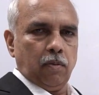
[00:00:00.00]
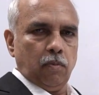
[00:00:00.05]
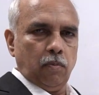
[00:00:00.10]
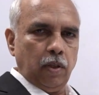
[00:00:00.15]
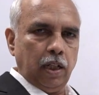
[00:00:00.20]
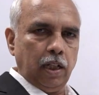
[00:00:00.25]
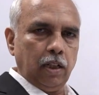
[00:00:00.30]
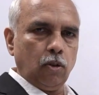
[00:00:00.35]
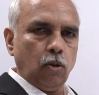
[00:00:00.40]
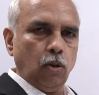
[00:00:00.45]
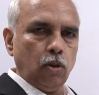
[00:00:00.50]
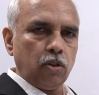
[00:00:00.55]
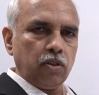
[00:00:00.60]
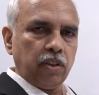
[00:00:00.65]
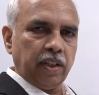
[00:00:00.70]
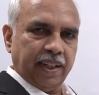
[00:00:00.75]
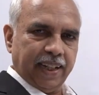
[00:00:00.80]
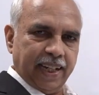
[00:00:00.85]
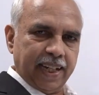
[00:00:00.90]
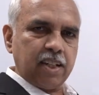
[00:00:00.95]
We'll go to
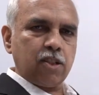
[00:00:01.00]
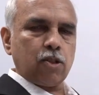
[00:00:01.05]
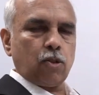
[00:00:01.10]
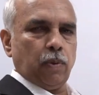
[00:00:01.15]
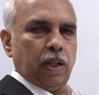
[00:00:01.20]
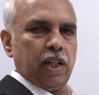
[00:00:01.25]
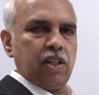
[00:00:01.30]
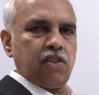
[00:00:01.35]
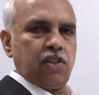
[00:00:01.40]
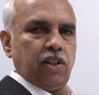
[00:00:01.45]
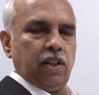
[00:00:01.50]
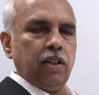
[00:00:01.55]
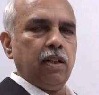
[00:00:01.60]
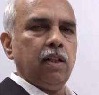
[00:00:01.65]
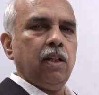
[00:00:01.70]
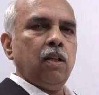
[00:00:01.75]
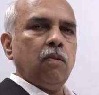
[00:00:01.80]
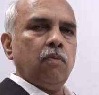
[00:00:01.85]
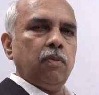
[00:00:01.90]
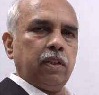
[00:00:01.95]
the next question
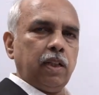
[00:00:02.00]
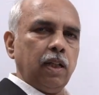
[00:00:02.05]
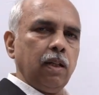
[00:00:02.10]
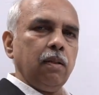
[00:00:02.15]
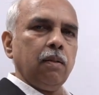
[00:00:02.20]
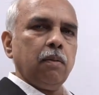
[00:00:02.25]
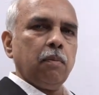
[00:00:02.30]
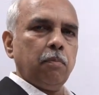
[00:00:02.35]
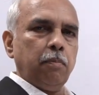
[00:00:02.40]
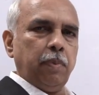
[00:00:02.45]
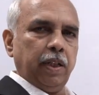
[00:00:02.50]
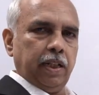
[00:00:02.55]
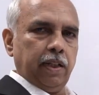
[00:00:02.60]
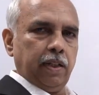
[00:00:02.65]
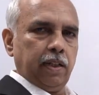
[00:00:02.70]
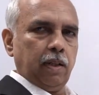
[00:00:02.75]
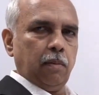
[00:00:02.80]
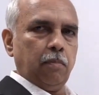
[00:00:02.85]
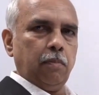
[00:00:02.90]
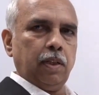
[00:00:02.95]
with a bigger
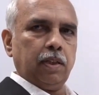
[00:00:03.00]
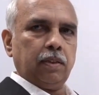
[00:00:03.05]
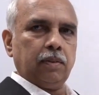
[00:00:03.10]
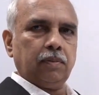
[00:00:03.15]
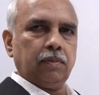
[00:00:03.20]
number.